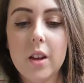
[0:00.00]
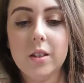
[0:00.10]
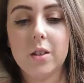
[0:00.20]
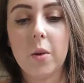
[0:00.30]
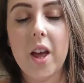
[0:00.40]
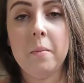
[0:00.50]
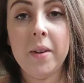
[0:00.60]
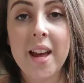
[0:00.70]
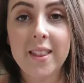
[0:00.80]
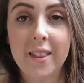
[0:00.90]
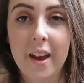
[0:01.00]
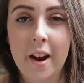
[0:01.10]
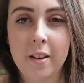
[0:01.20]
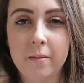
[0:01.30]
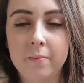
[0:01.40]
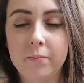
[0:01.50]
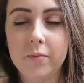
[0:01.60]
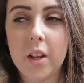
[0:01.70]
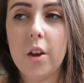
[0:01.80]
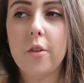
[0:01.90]
So I am led there,
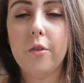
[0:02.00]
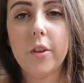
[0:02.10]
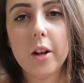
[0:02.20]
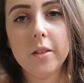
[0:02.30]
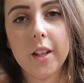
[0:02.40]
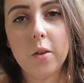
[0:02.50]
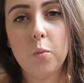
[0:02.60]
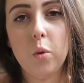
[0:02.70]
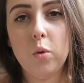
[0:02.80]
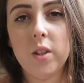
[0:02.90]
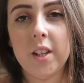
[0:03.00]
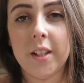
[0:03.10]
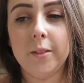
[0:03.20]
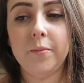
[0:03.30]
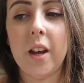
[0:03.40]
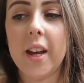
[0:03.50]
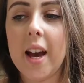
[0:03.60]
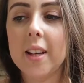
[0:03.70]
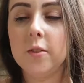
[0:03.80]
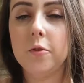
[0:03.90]
floating in water. I
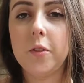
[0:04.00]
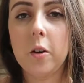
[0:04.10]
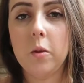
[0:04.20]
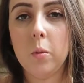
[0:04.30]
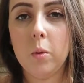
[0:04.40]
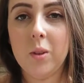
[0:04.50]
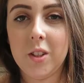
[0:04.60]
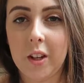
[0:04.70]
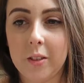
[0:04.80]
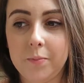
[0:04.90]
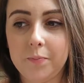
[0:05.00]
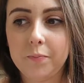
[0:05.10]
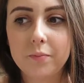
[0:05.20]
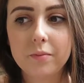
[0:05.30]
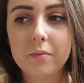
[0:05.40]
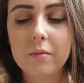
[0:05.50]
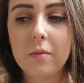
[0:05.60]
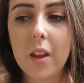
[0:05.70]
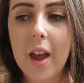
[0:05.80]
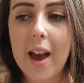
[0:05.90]
can't feel the water
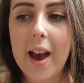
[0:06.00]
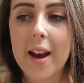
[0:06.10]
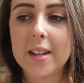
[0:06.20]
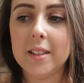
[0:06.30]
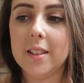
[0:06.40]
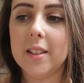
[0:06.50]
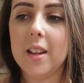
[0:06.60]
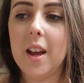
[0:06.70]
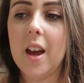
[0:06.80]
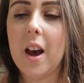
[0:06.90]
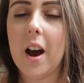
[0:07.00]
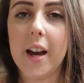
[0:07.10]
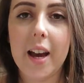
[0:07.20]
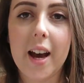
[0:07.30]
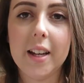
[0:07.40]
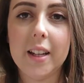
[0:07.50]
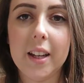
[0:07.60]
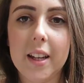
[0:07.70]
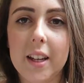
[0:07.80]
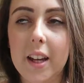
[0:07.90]
and I can't
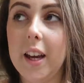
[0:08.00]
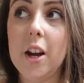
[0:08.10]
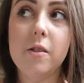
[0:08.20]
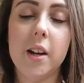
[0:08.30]
hear